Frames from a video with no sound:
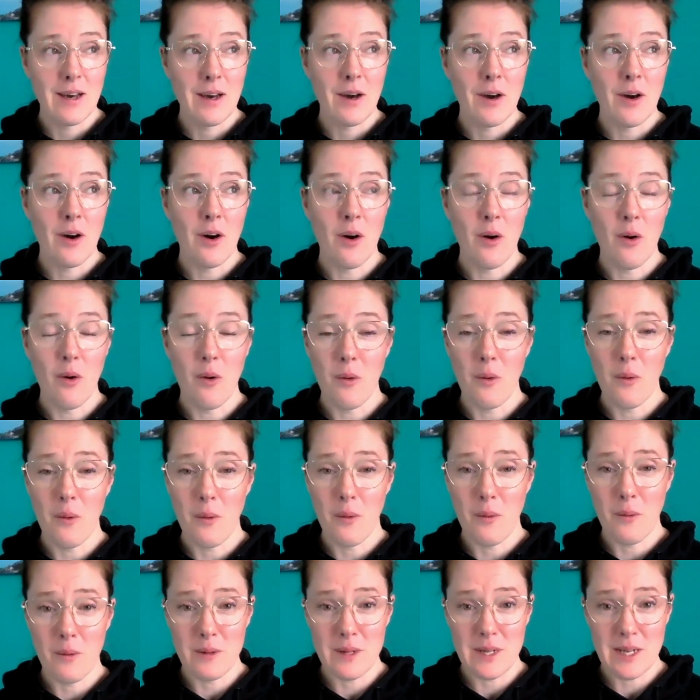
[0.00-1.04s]

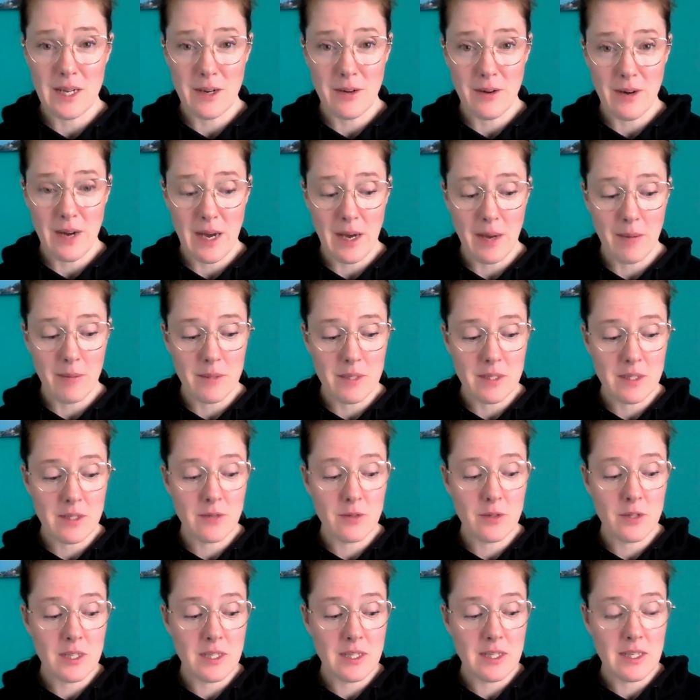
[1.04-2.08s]
Holy crap. So
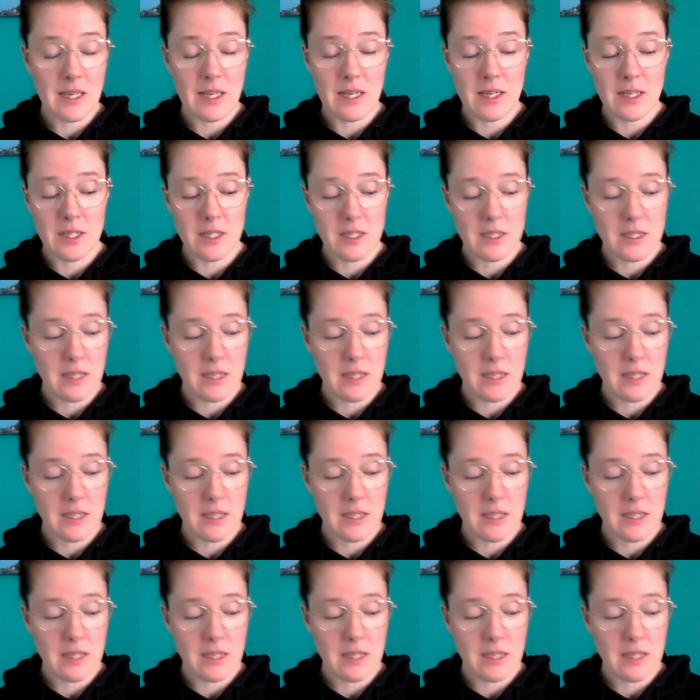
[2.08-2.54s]
she's like,